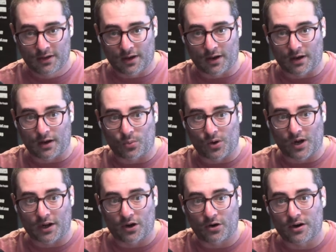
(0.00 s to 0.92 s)
uh, when
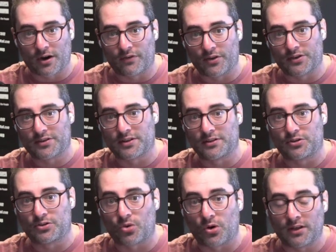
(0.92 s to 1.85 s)
I go cover this in
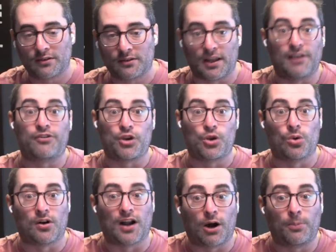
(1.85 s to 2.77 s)
Detroit if you
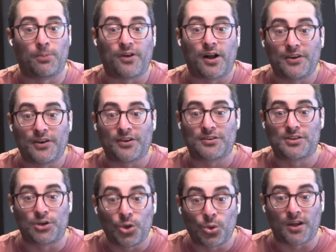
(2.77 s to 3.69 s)
will help fund us
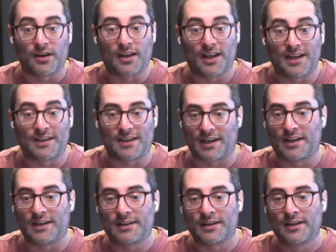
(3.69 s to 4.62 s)
to do it. Hint,
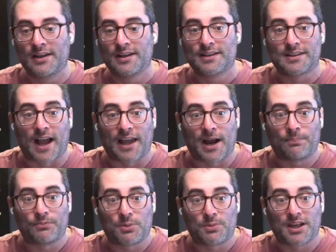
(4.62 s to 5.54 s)
hint. Sign
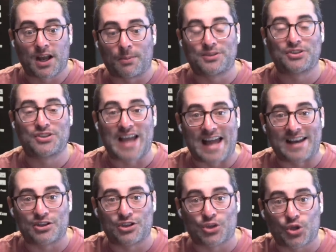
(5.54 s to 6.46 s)
up to become a
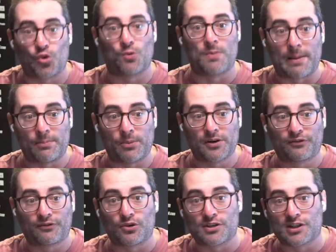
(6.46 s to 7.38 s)
status coup member
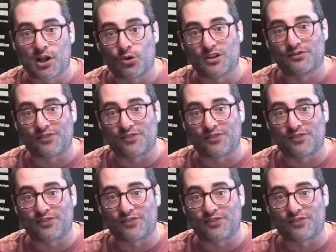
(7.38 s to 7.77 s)
for as low as